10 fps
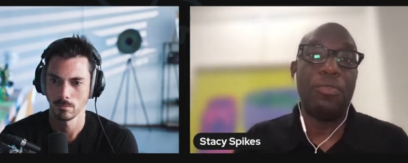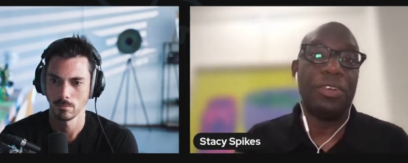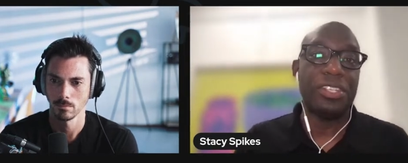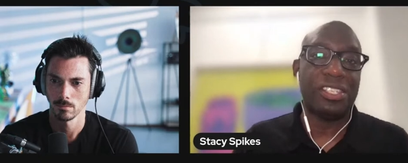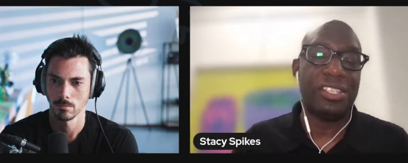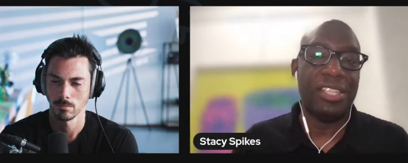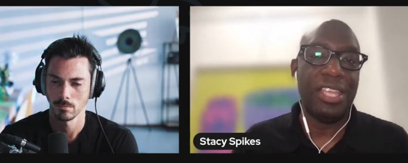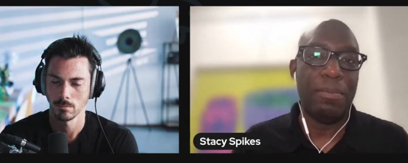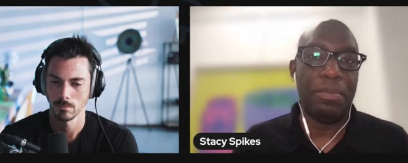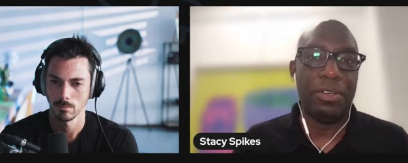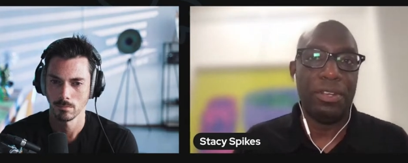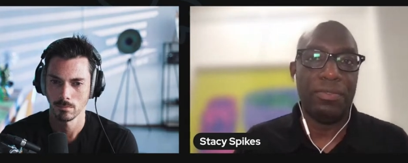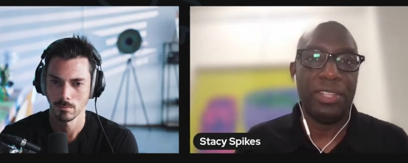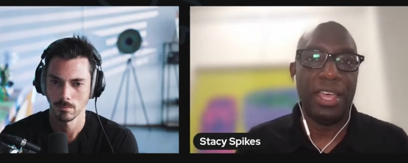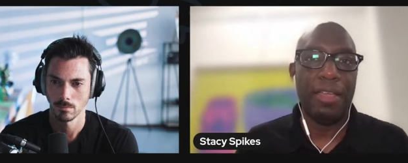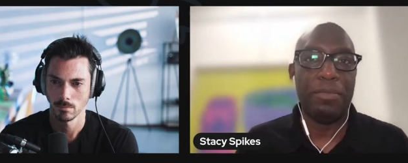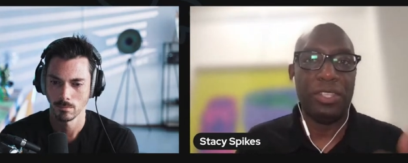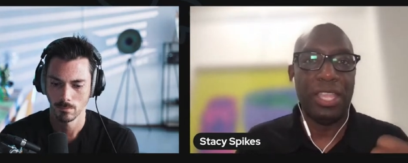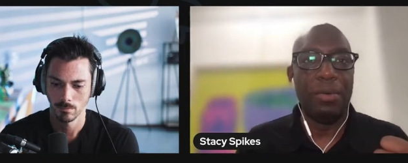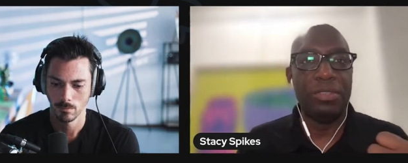Speaker 1: over a sustained period of time.
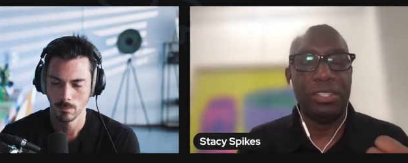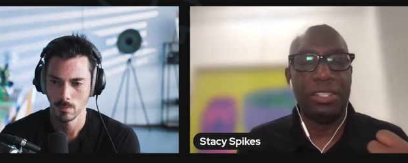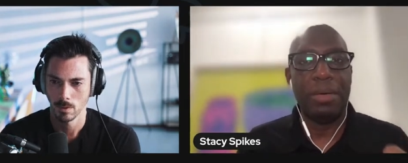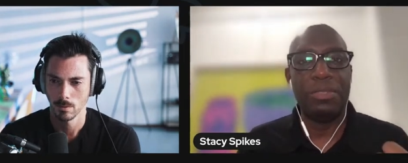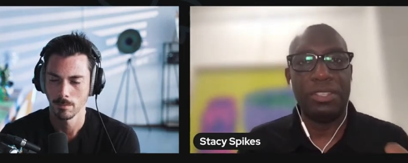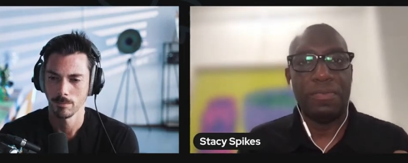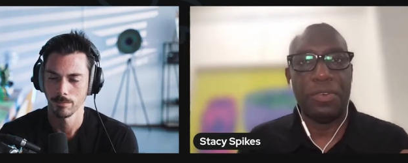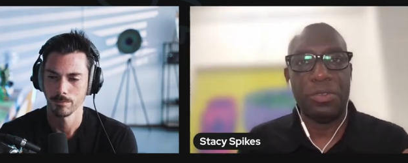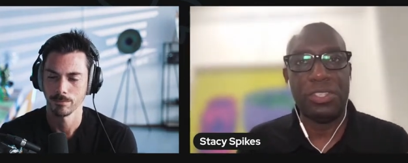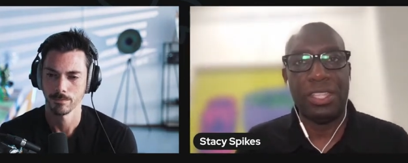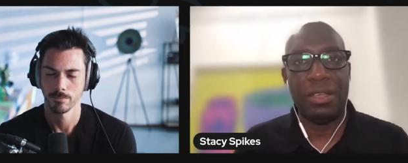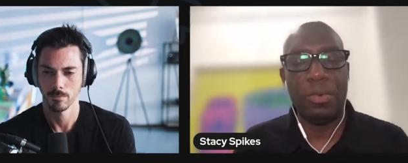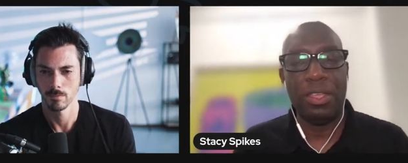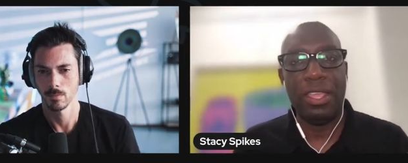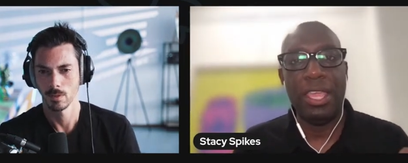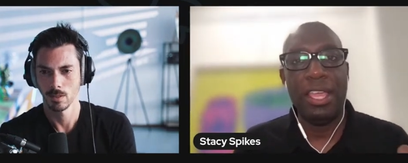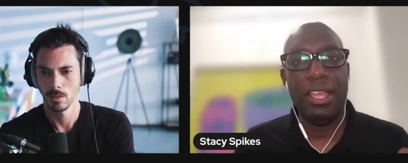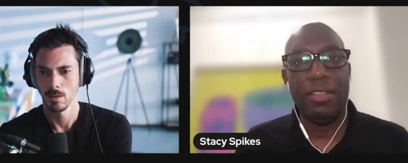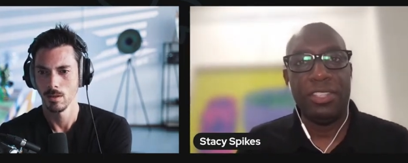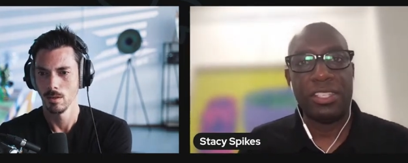So that was that was the first thing we
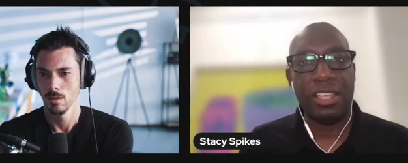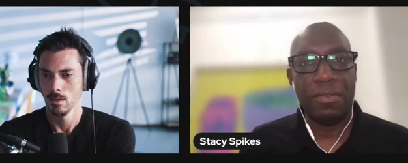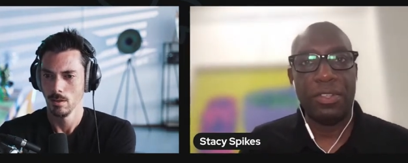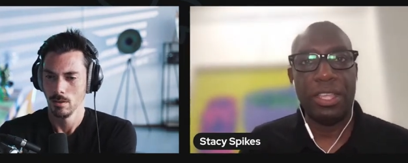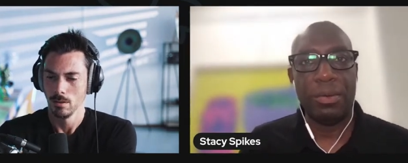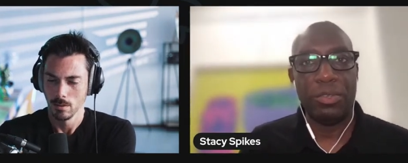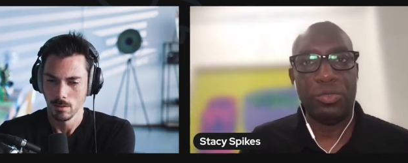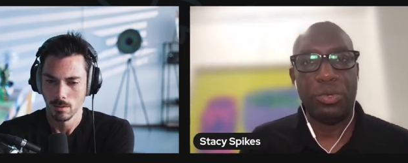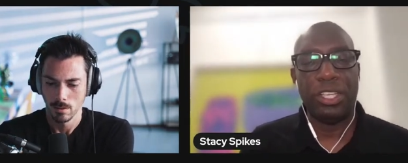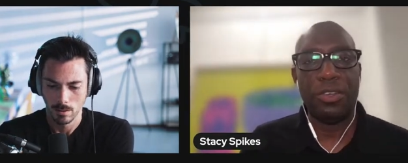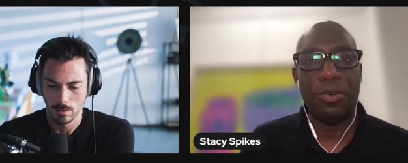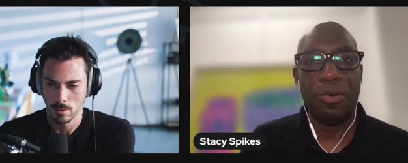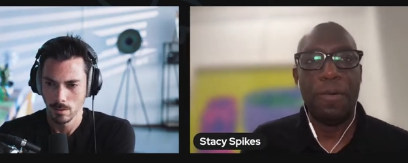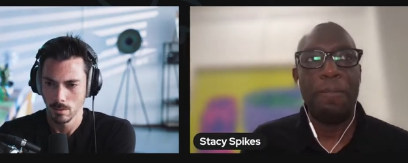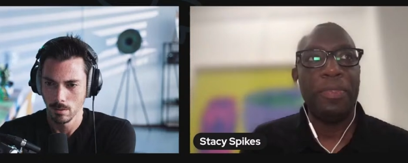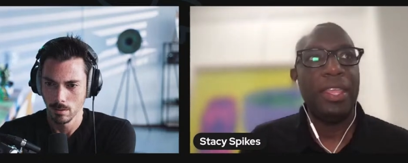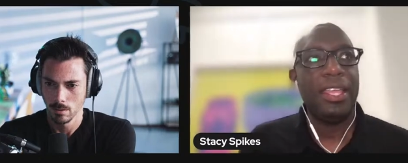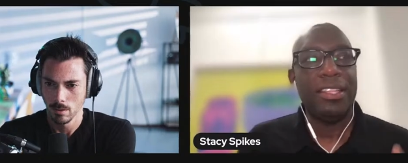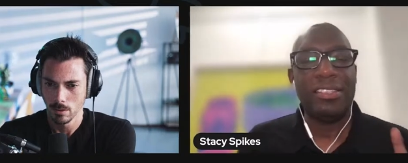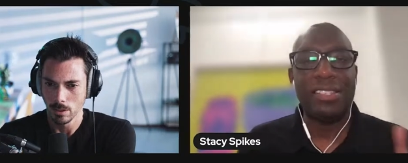discovered that was really cool.
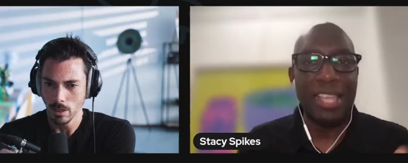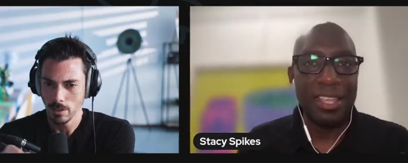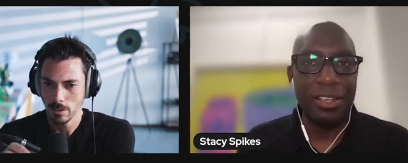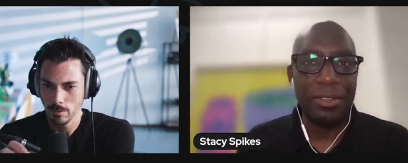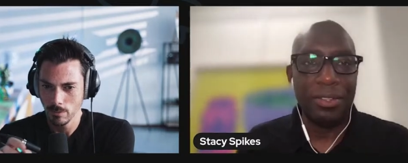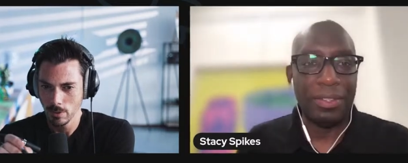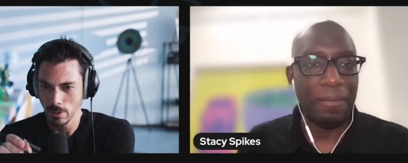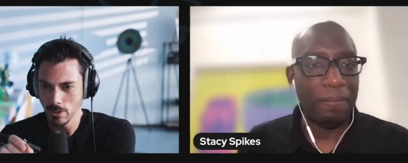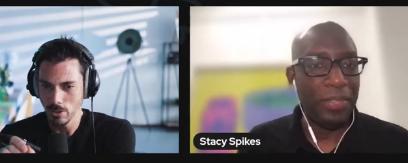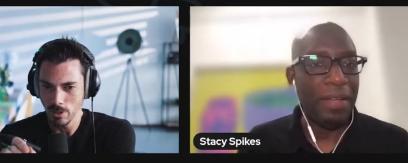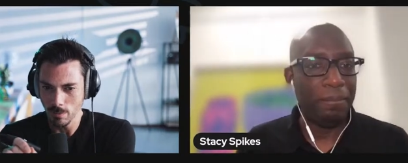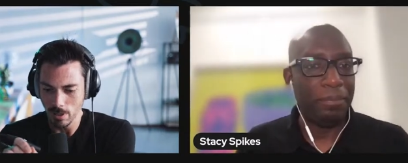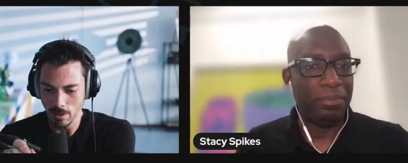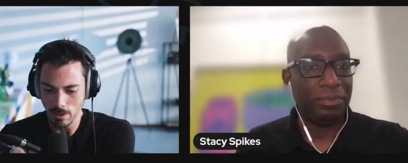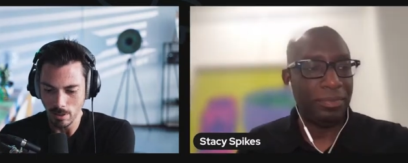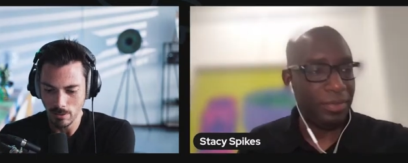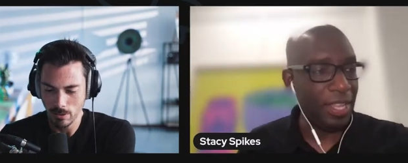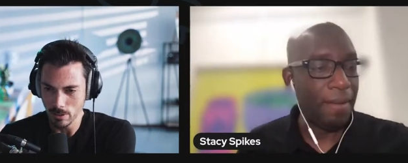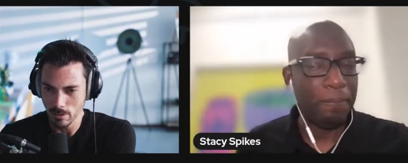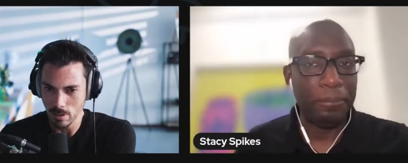
Speaker 2: can I can, can, I just jump in and, uh, and
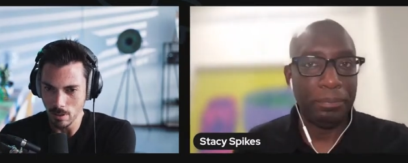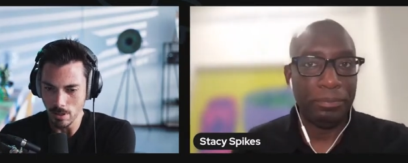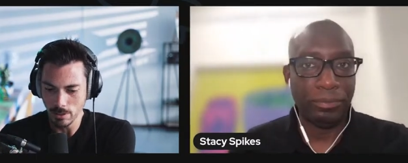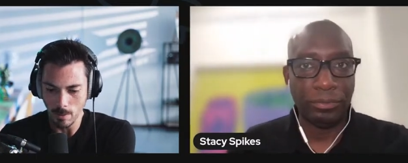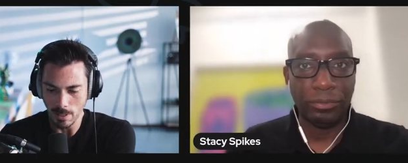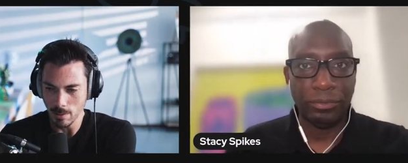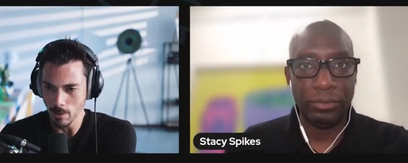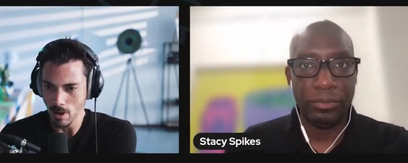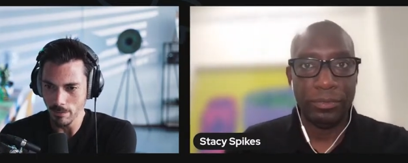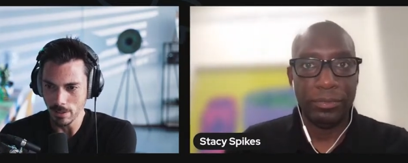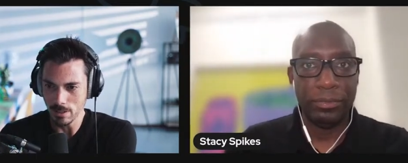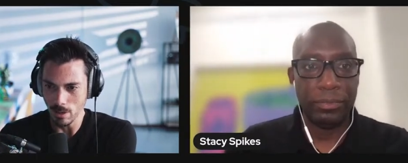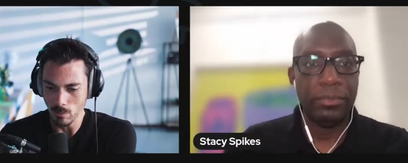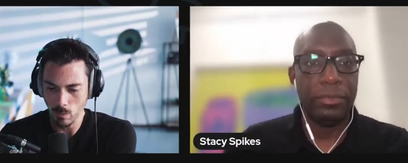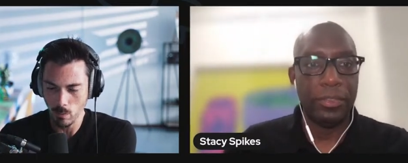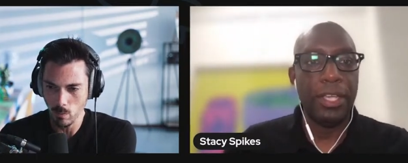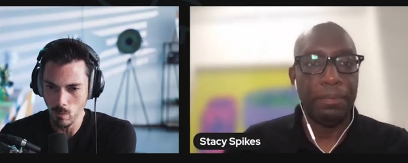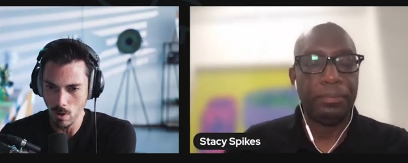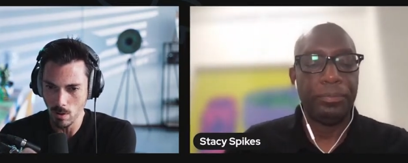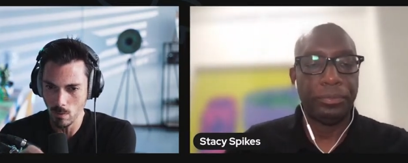just yeah. ask you about demographics there? Yeah.
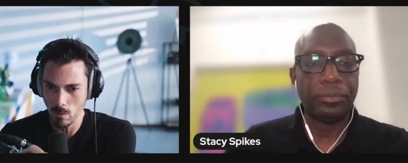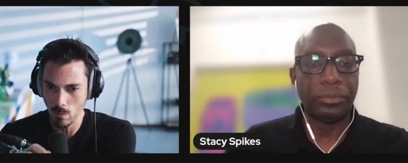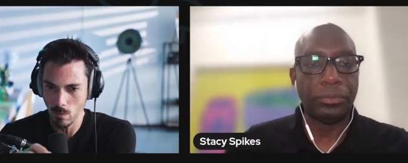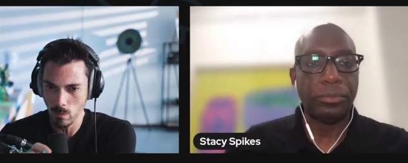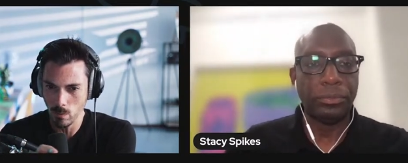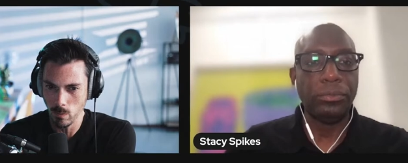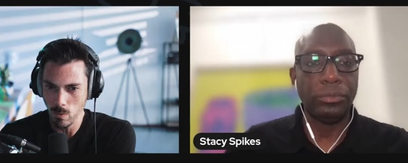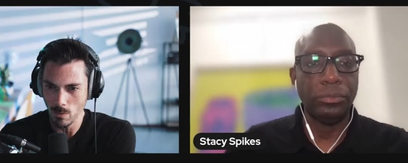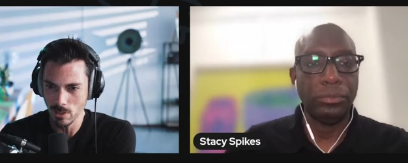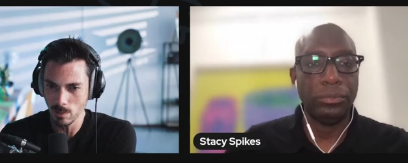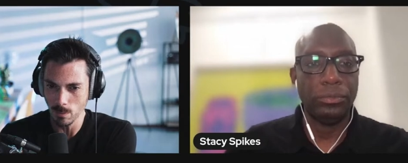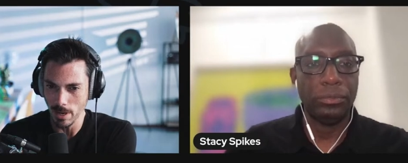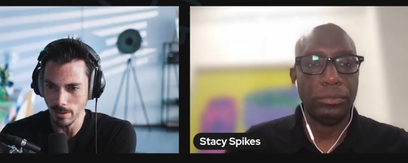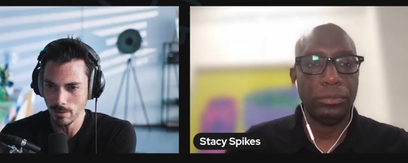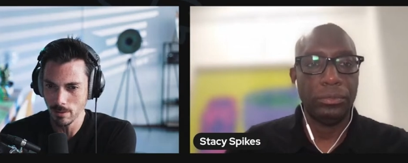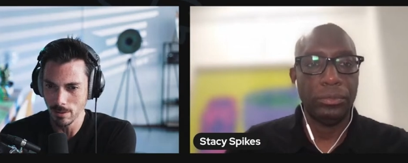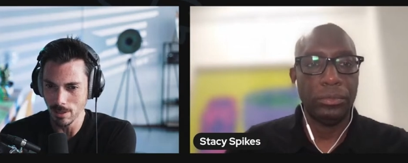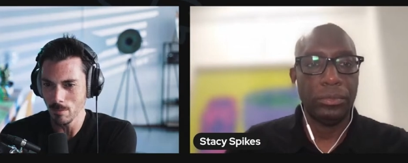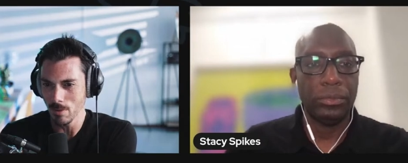What what was the split? Because I'm